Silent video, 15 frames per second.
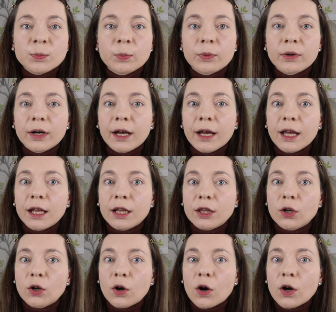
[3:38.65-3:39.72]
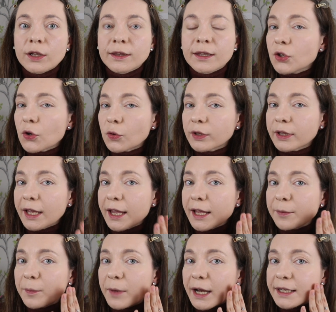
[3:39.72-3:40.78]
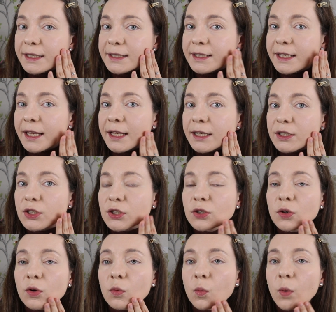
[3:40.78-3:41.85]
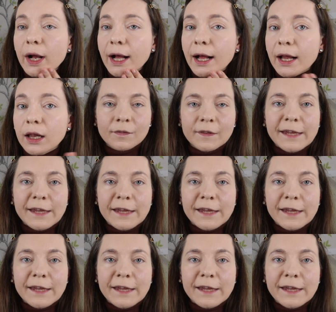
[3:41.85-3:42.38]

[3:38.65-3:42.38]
but it got soaked in my skin so well.